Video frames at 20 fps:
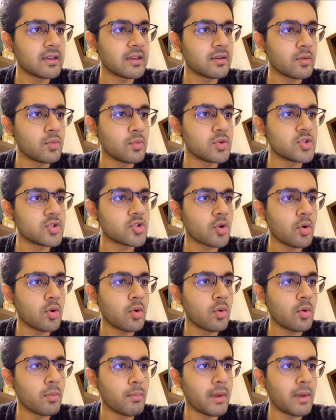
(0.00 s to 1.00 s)
which show
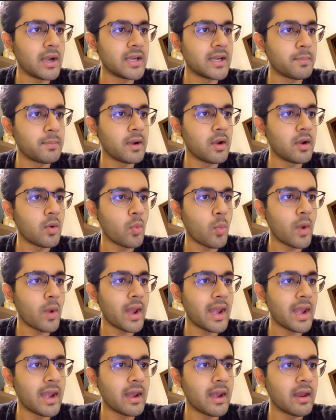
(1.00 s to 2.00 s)
multiple
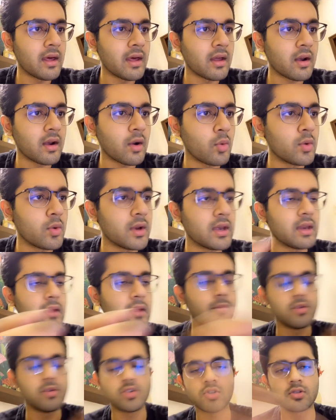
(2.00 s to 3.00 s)
well rounded
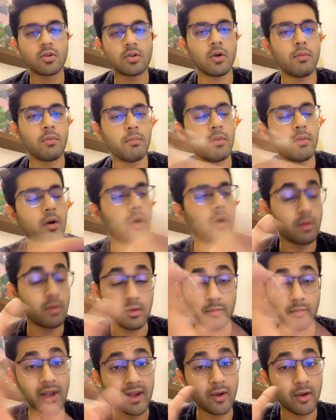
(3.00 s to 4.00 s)
images on, or
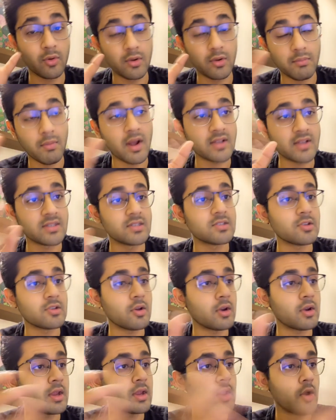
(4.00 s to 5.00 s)
well rounded masses,
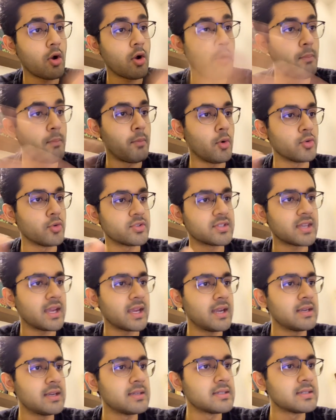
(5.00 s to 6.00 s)
on both
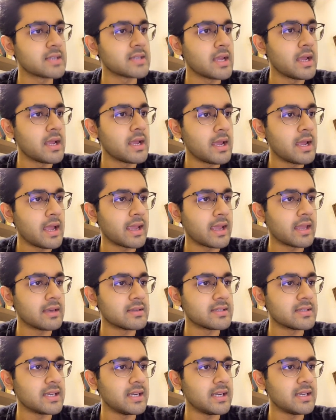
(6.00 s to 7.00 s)
sides. Again
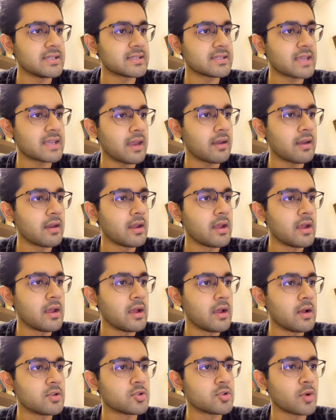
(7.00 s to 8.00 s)
CT scan.
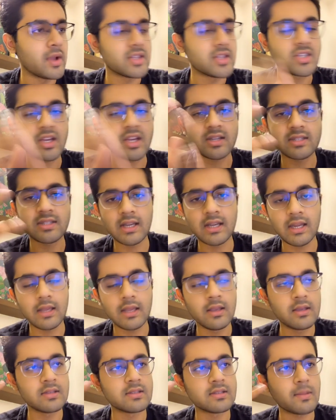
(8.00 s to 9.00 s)
So
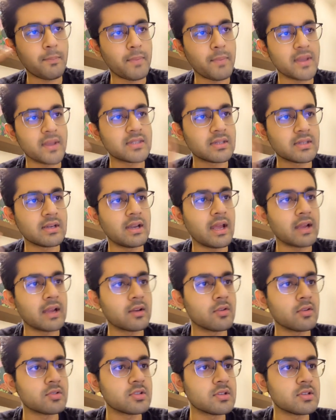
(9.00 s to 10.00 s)
HRCT is the best
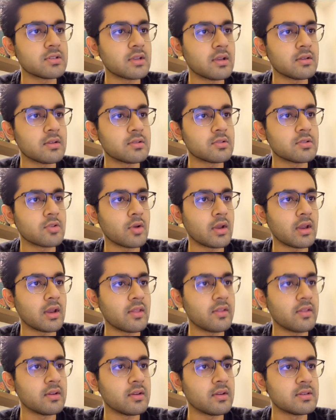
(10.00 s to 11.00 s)
diagnosis. So
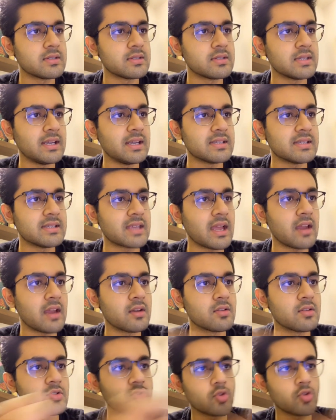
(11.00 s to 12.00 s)
another CT scan
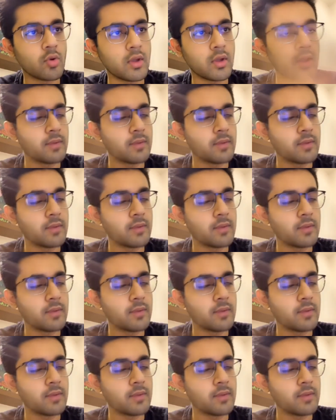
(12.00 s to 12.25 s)
showing